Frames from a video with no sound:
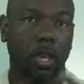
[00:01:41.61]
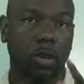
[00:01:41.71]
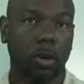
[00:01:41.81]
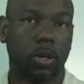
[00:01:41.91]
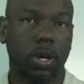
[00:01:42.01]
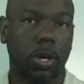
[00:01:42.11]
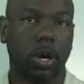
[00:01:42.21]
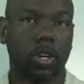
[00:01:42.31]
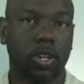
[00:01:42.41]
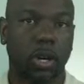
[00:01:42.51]
You're to
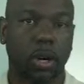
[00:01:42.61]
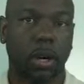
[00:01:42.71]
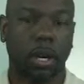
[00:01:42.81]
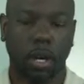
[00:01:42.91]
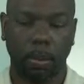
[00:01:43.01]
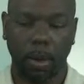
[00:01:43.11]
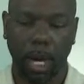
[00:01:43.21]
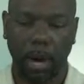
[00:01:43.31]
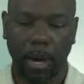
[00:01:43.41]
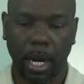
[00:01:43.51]
nurture in the blue
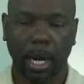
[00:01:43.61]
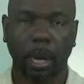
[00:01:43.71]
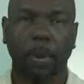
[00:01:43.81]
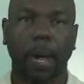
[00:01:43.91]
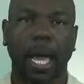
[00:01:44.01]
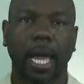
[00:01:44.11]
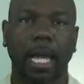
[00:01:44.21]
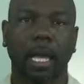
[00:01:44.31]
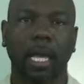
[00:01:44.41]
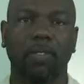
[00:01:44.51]
area here
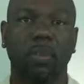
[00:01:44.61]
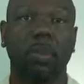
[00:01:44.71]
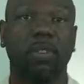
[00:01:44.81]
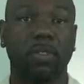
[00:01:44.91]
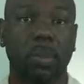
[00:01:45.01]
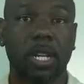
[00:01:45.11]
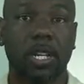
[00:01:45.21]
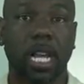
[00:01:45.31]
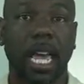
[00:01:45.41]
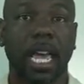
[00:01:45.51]
by giving more
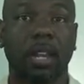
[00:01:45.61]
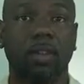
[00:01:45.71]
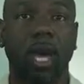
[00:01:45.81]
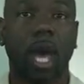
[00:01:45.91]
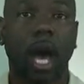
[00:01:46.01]
information and